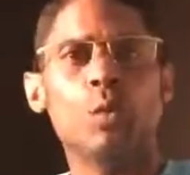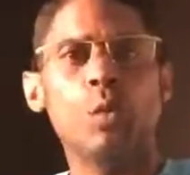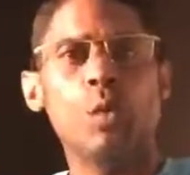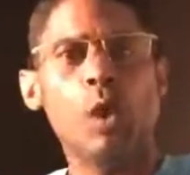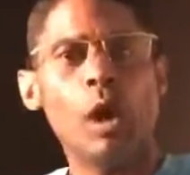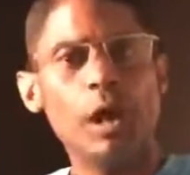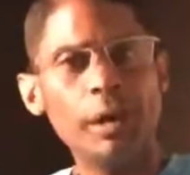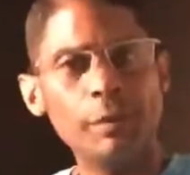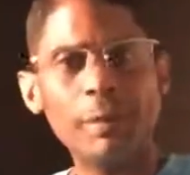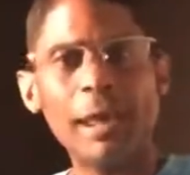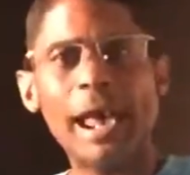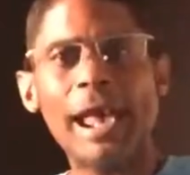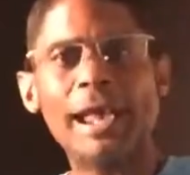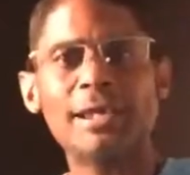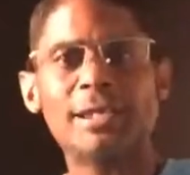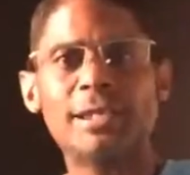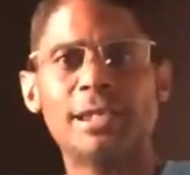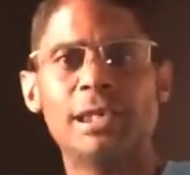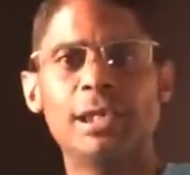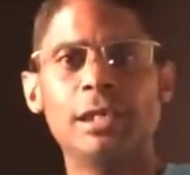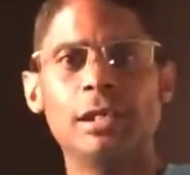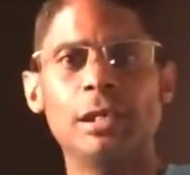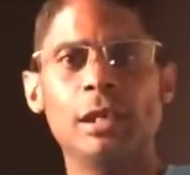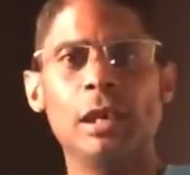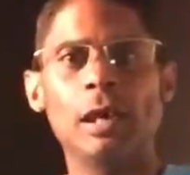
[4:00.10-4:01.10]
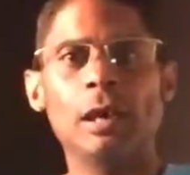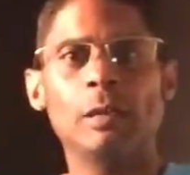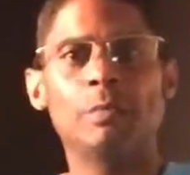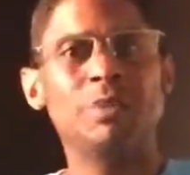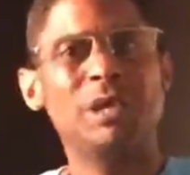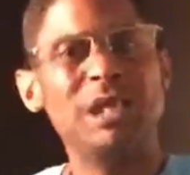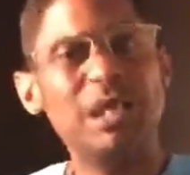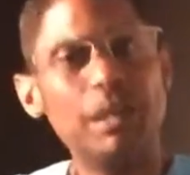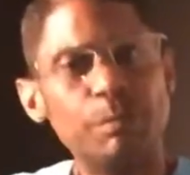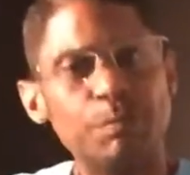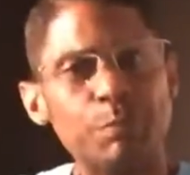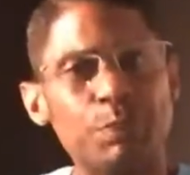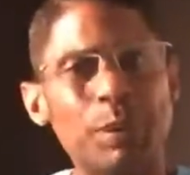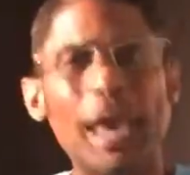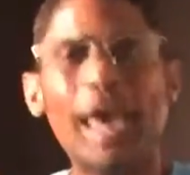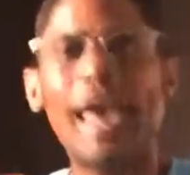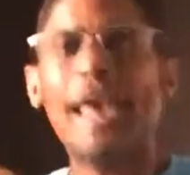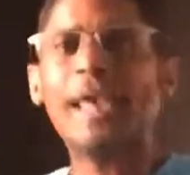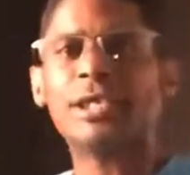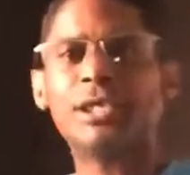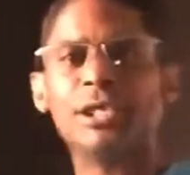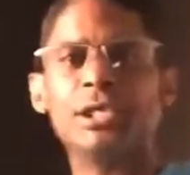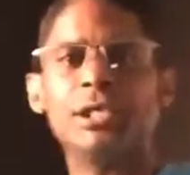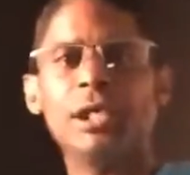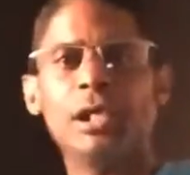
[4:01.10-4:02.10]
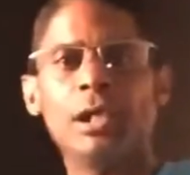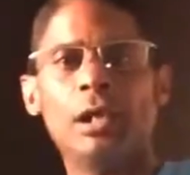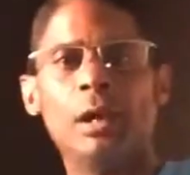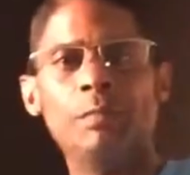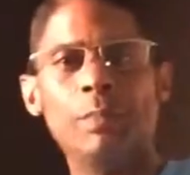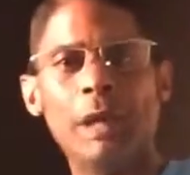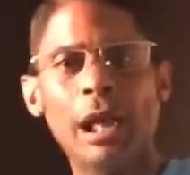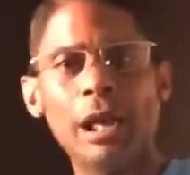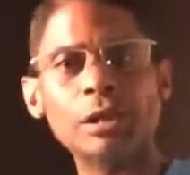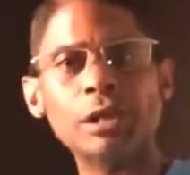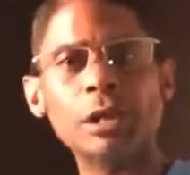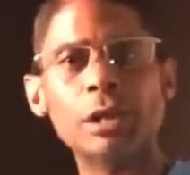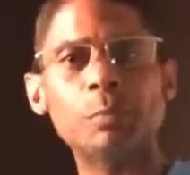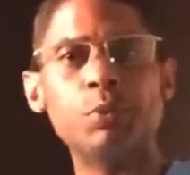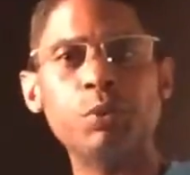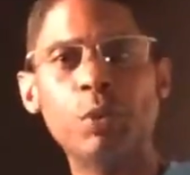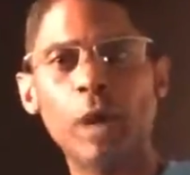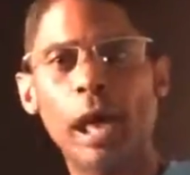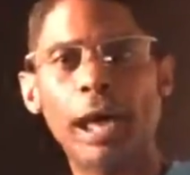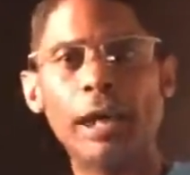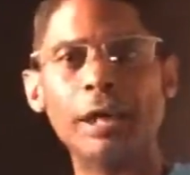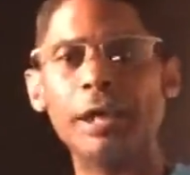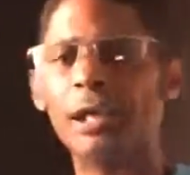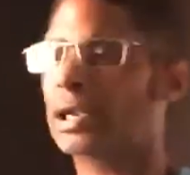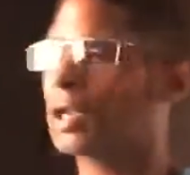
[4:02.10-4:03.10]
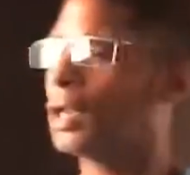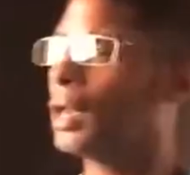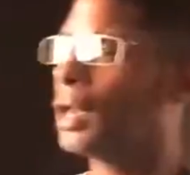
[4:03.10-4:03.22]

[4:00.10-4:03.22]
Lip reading: one basket, being passionate about the product,